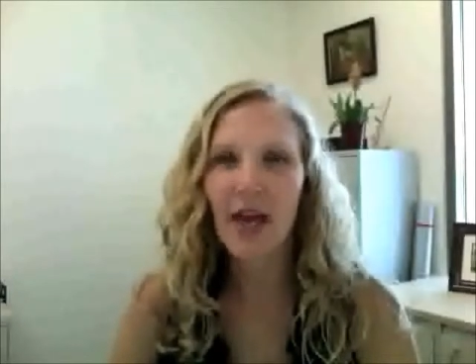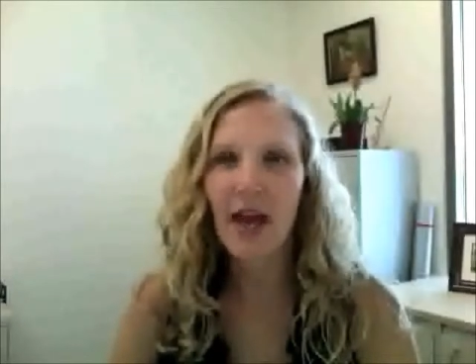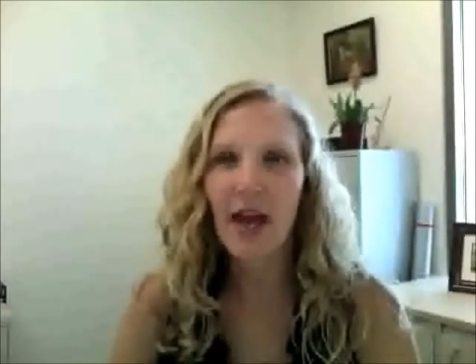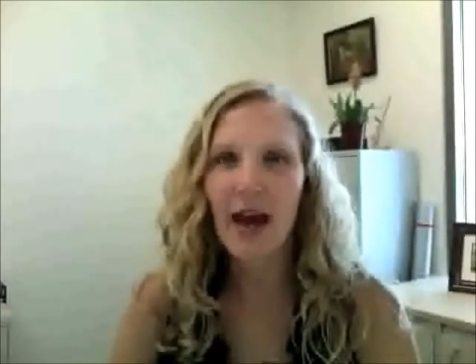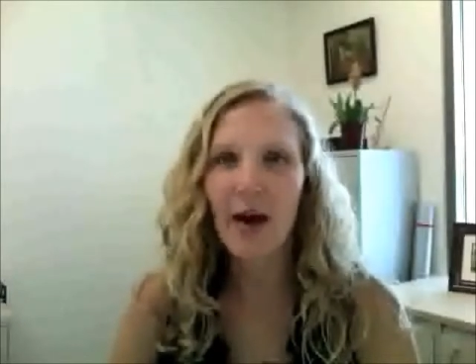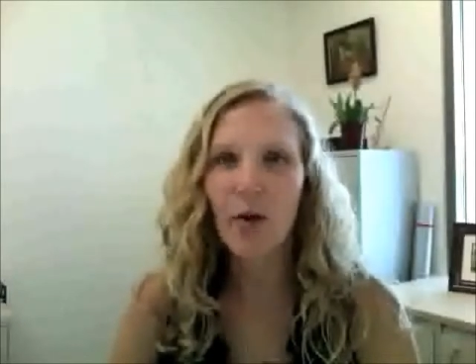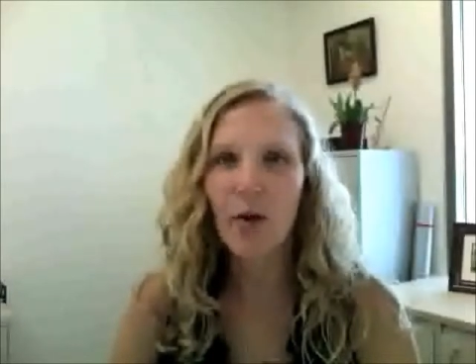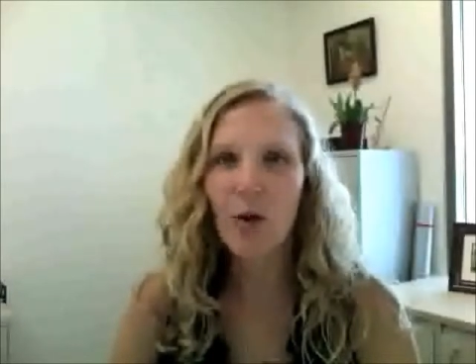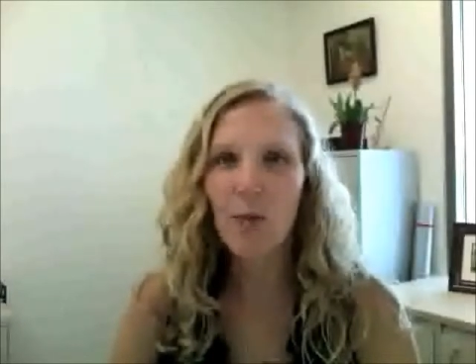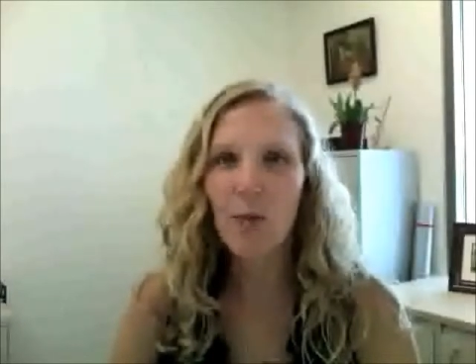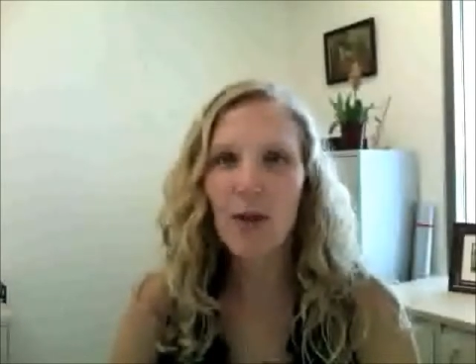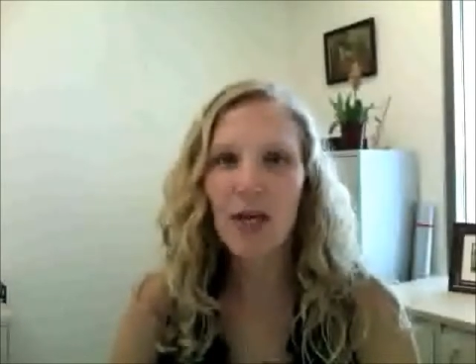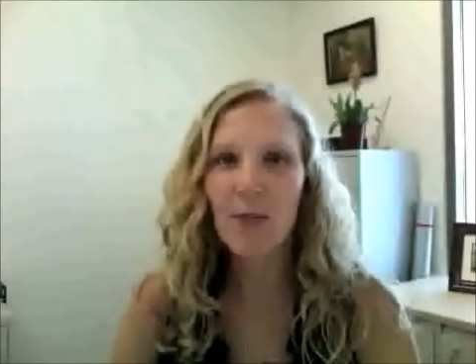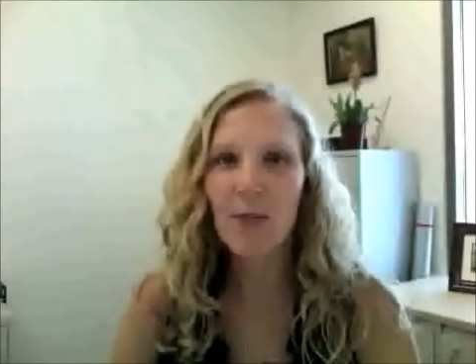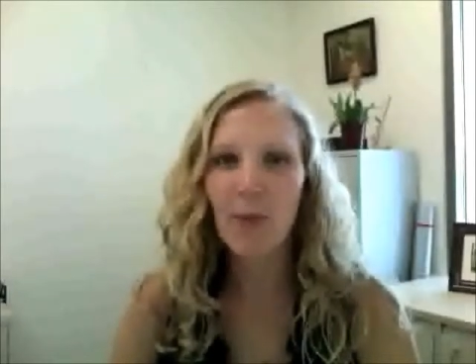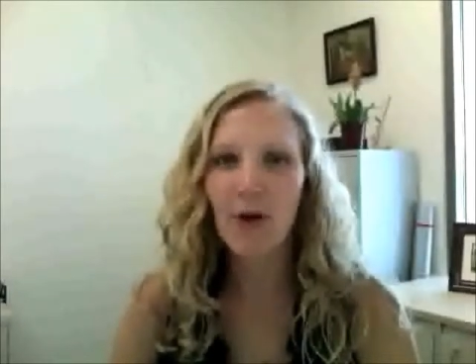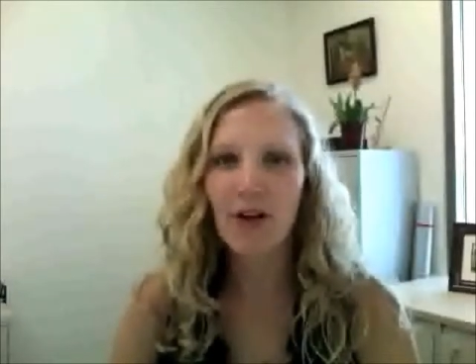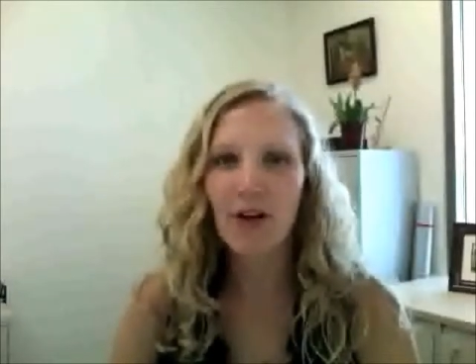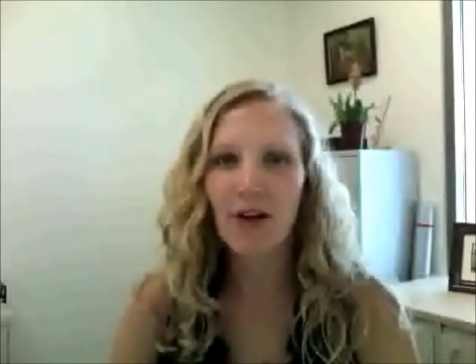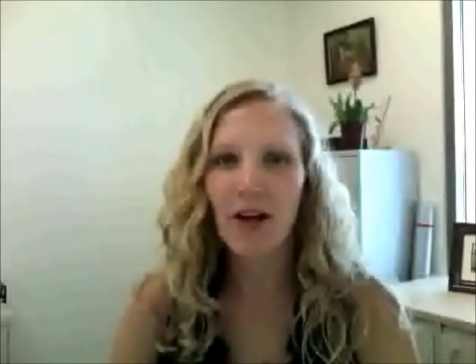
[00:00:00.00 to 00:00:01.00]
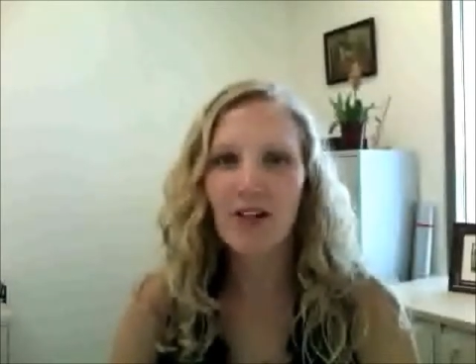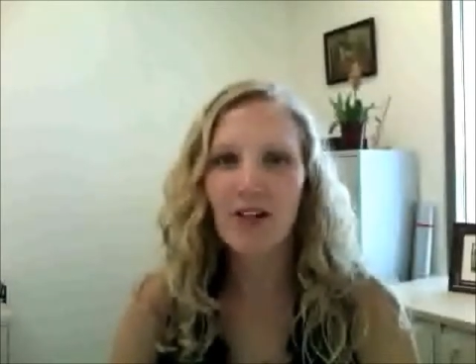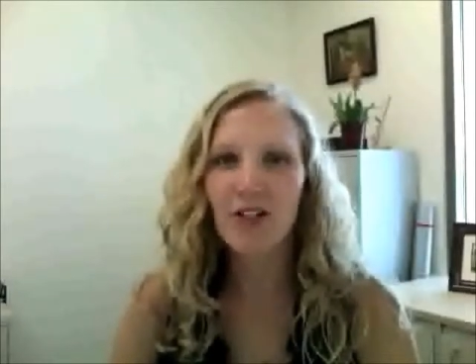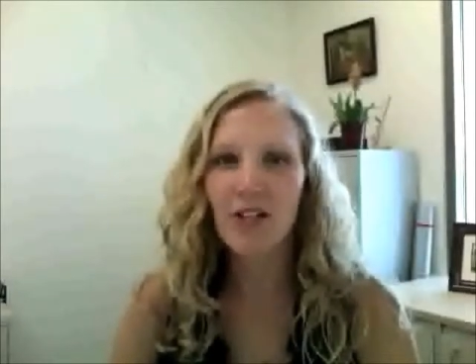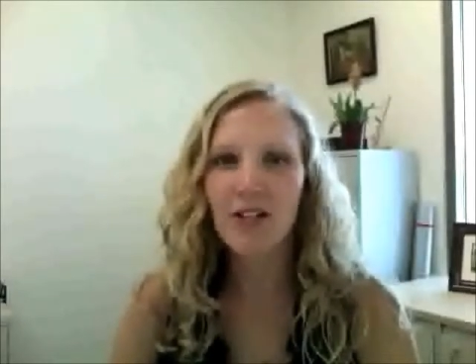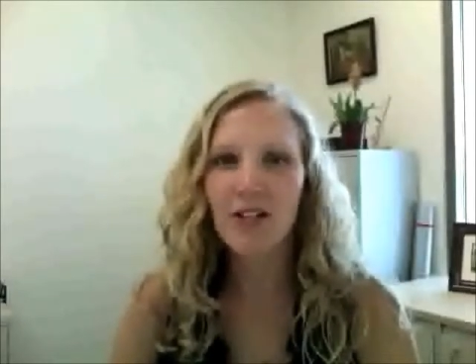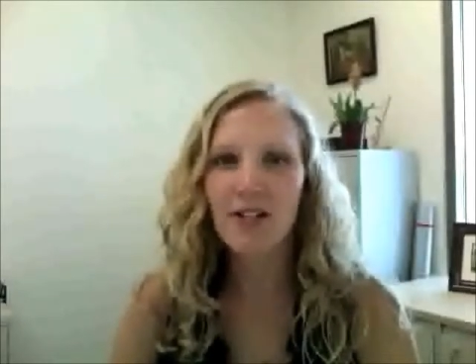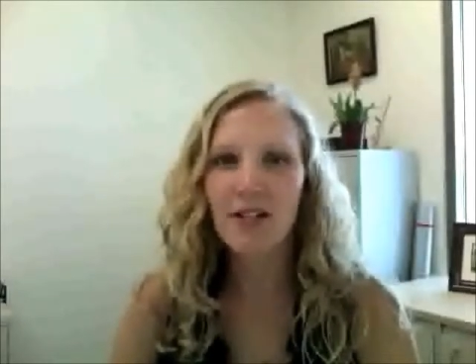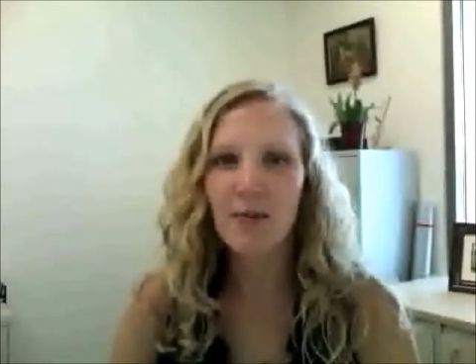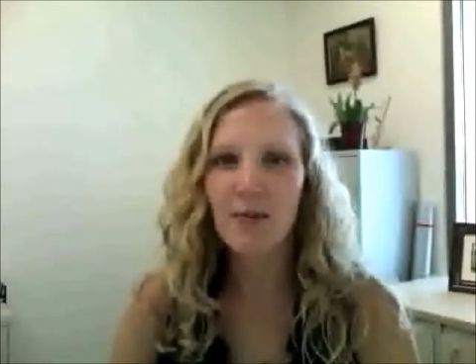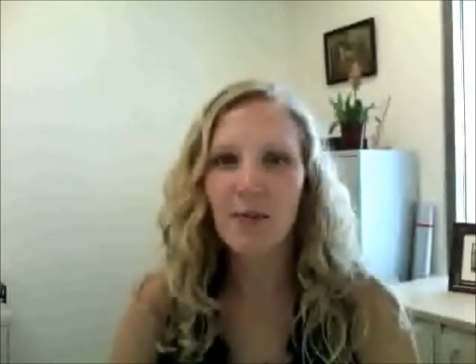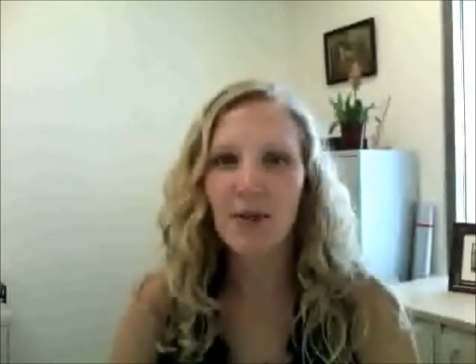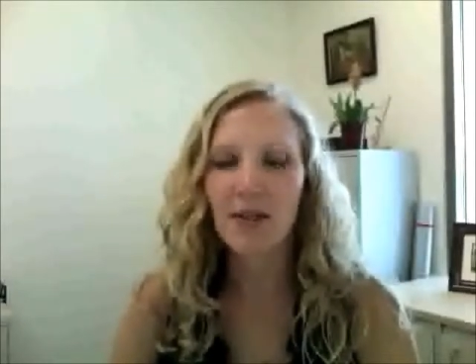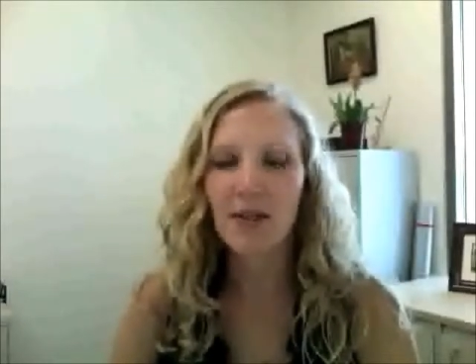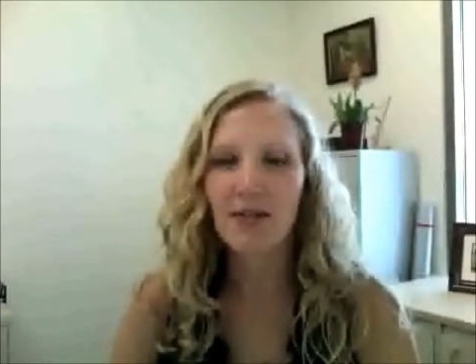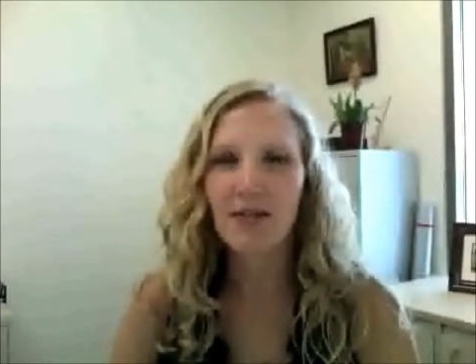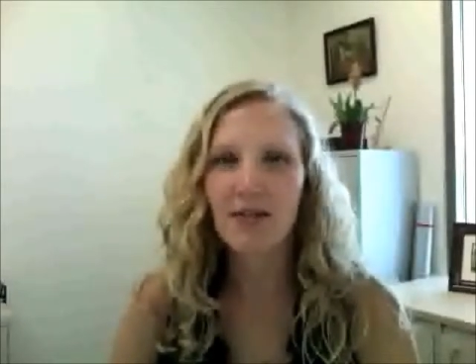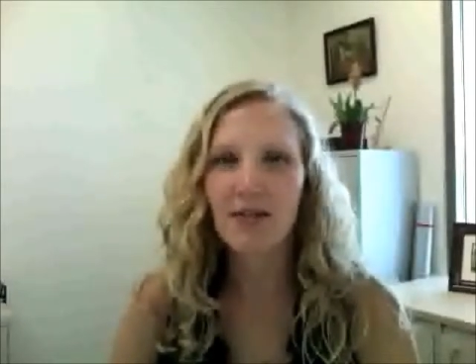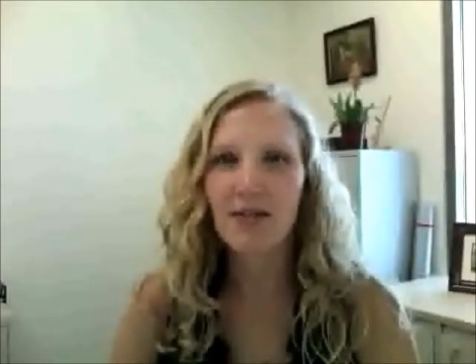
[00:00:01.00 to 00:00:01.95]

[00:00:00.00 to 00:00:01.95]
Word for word: Our paper in I J C P is a